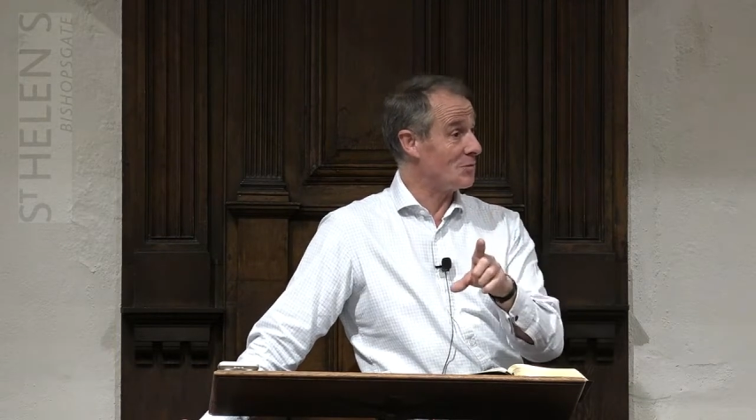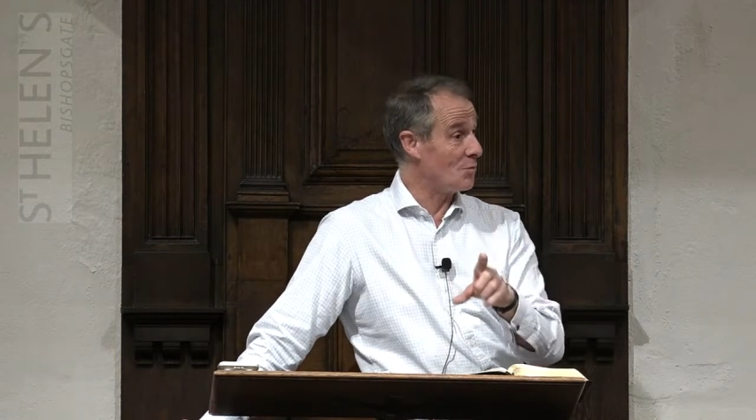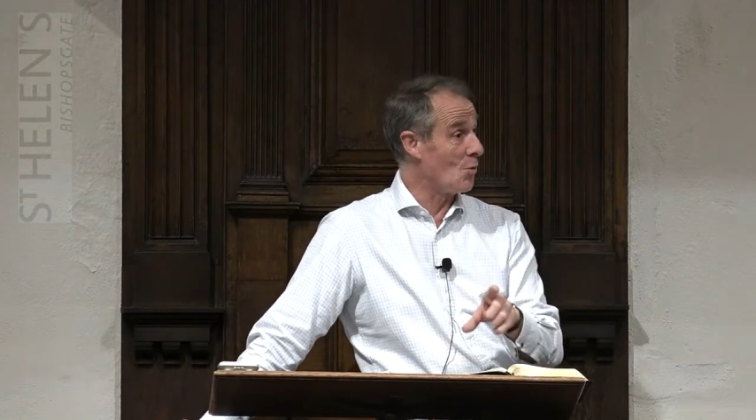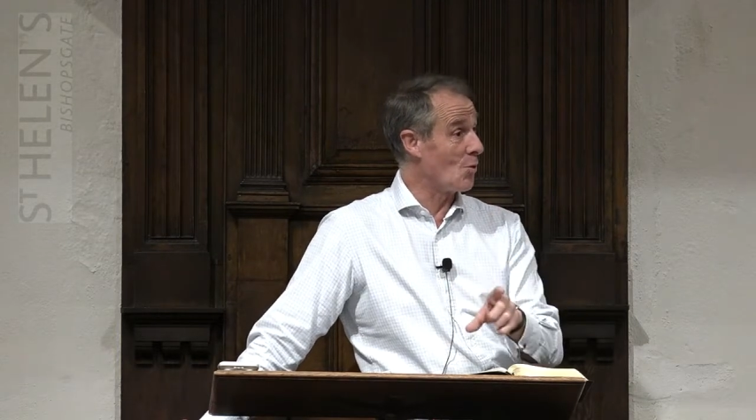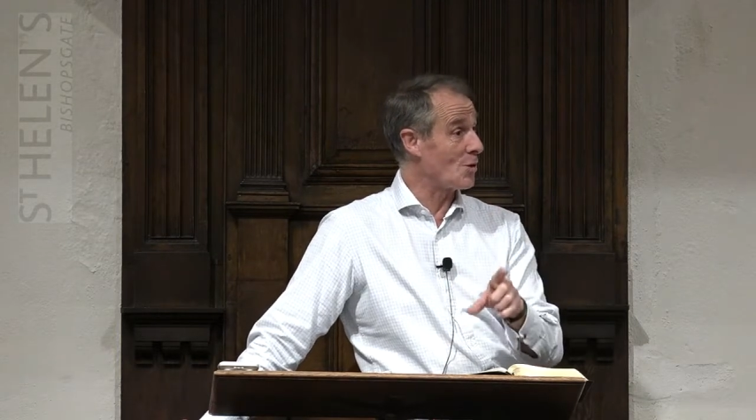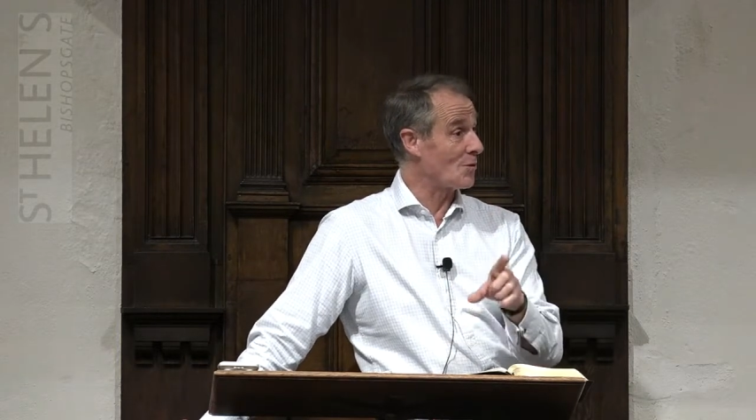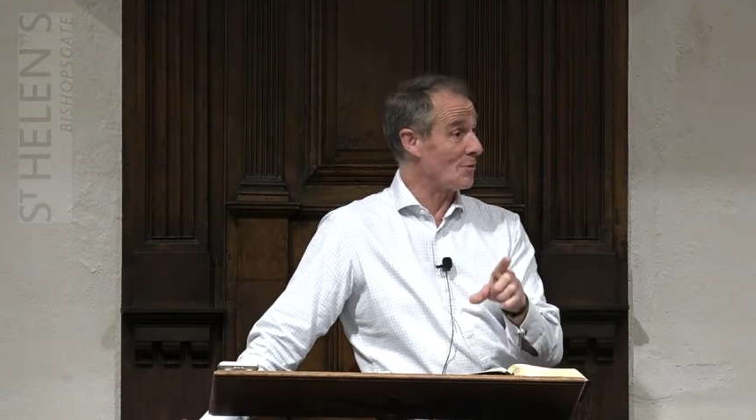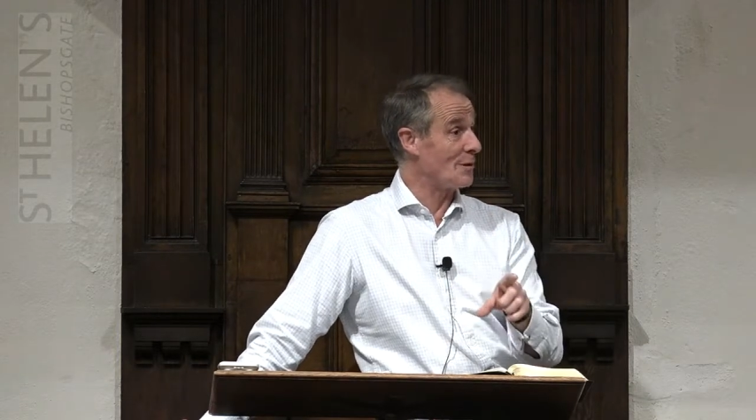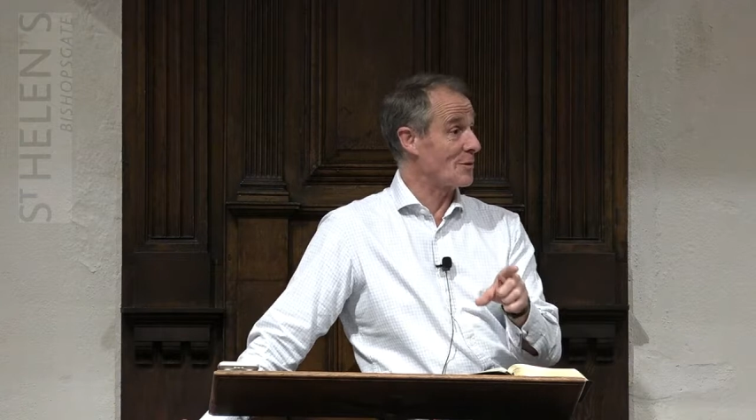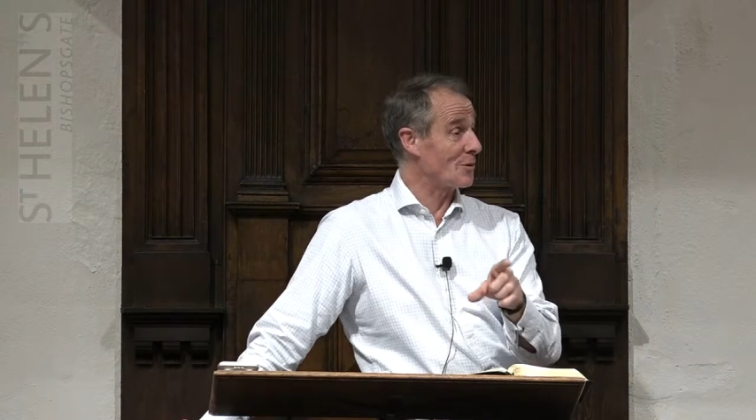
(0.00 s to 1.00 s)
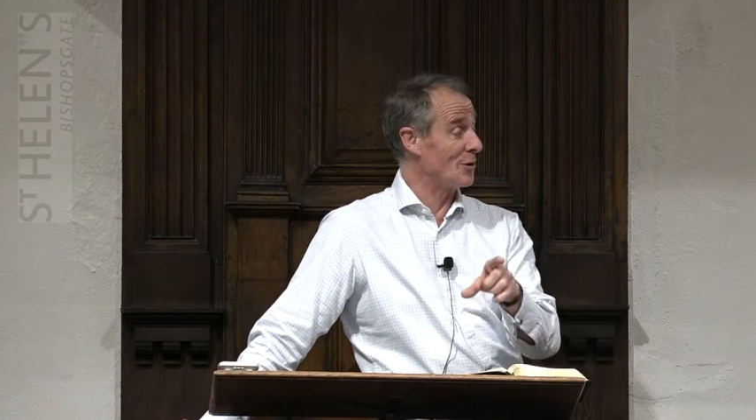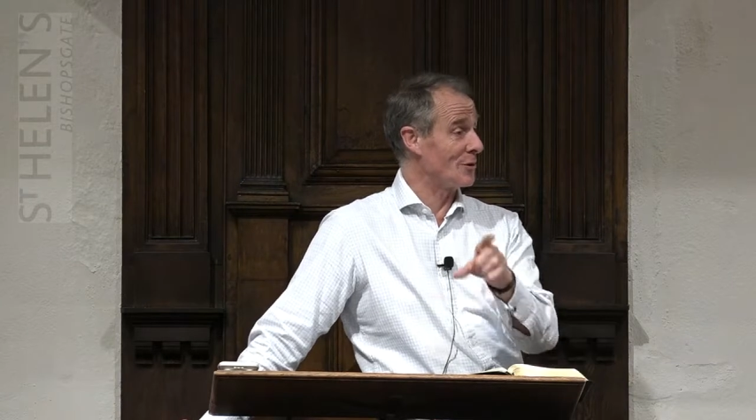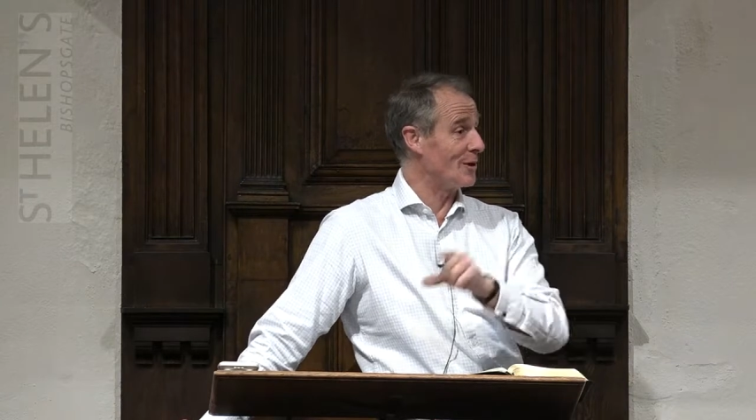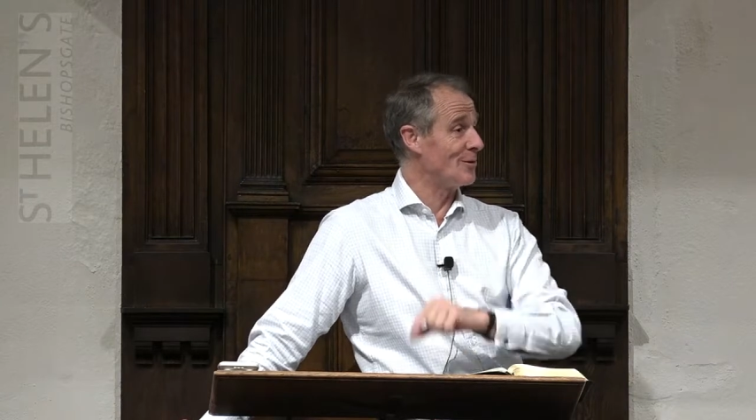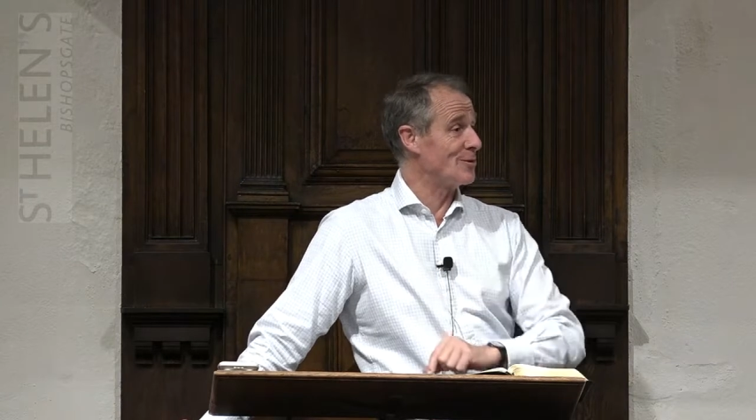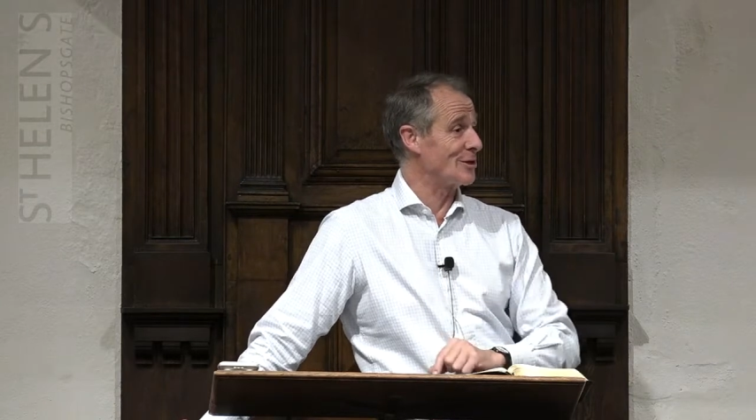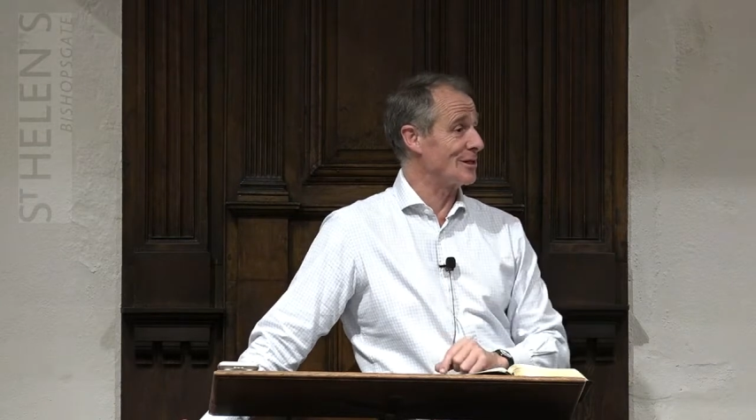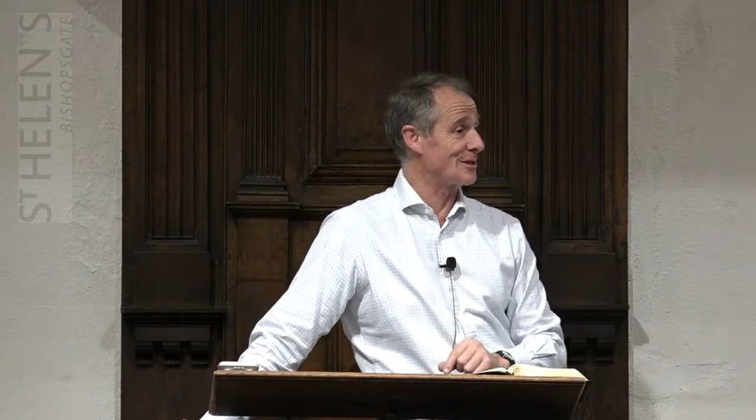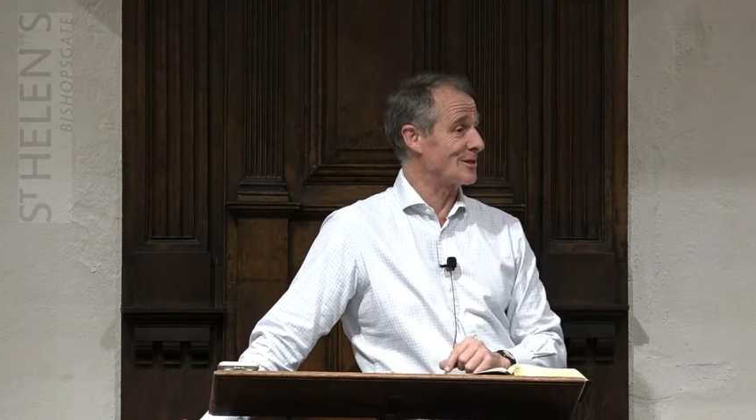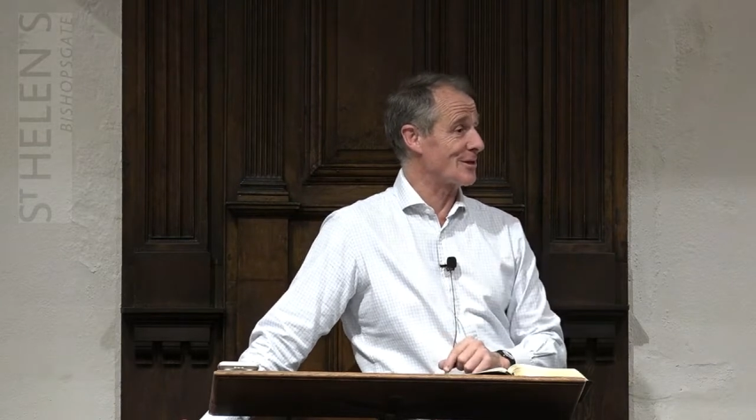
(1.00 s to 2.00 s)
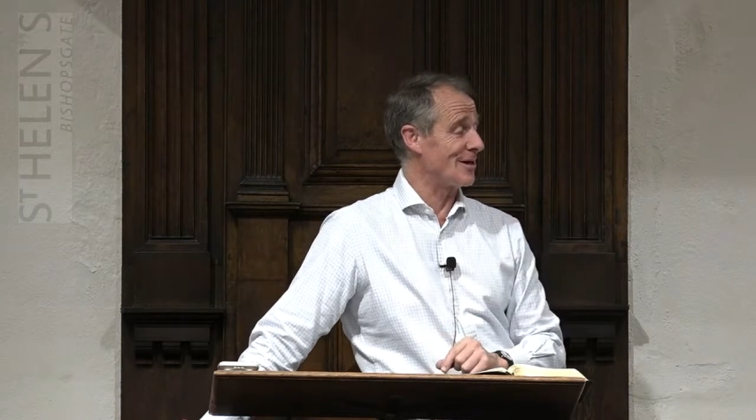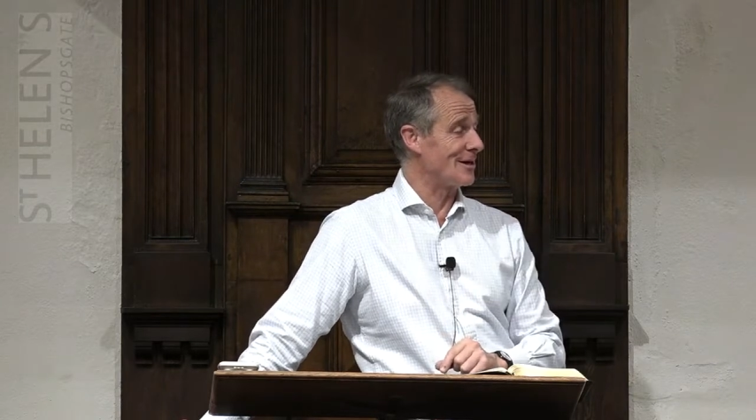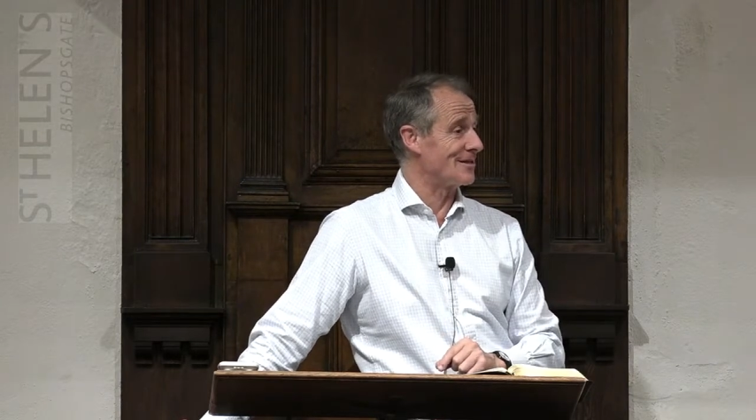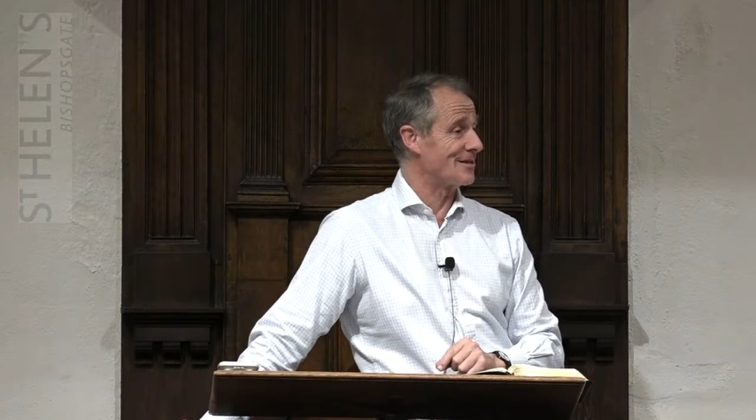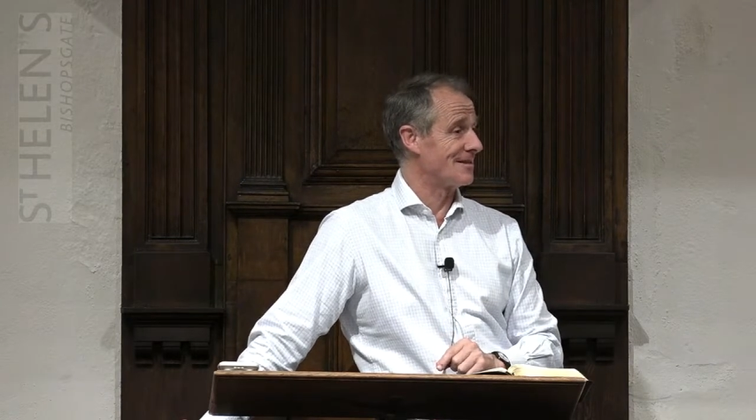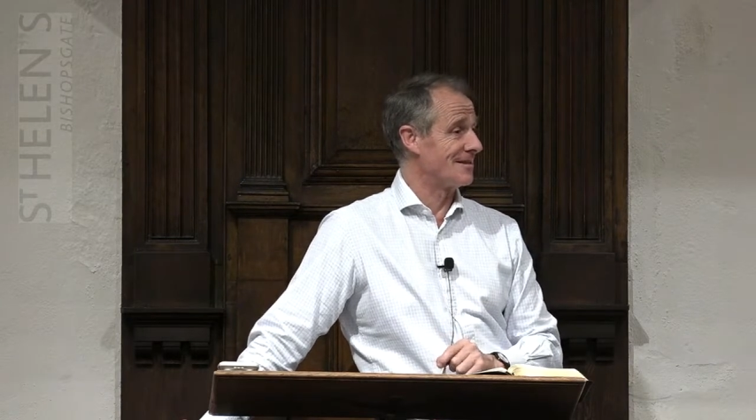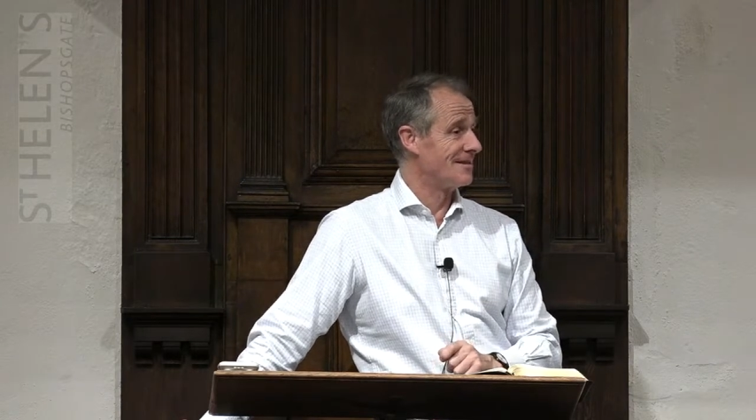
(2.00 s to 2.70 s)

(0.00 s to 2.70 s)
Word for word: walk with God, the Lord Jesus Christ,